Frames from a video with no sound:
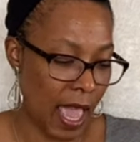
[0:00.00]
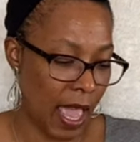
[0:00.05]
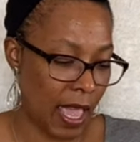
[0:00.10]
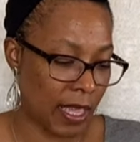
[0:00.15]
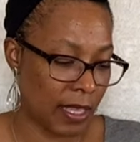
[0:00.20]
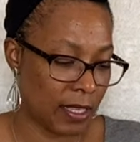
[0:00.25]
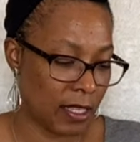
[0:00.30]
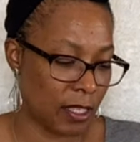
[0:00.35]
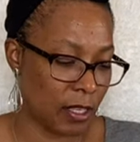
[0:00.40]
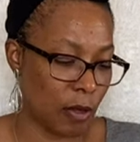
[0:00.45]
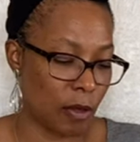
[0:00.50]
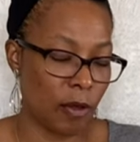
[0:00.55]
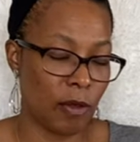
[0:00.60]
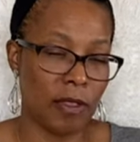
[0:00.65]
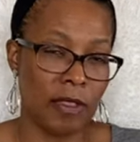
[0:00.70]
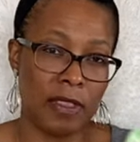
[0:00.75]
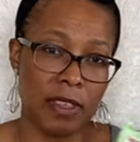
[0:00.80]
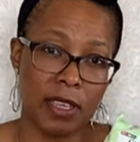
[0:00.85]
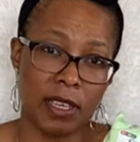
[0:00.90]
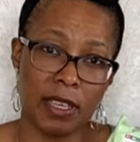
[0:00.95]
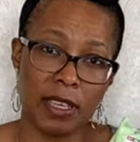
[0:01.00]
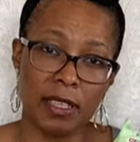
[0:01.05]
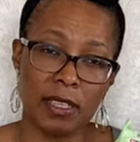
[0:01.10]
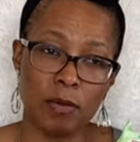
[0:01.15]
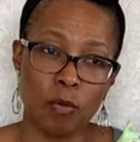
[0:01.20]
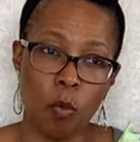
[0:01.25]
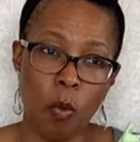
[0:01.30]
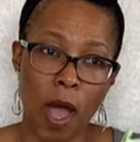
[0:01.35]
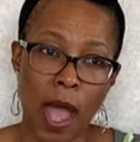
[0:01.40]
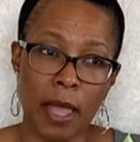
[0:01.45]
And so these
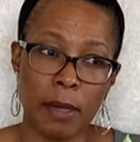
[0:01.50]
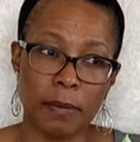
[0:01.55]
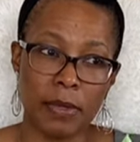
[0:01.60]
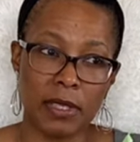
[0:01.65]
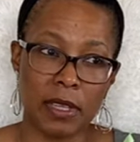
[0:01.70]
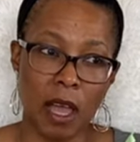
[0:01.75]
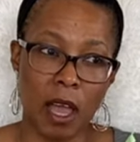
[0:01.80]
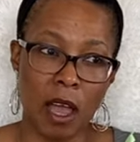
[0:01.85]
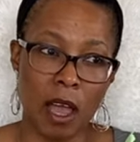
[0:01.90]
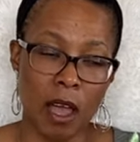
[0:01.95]
wipes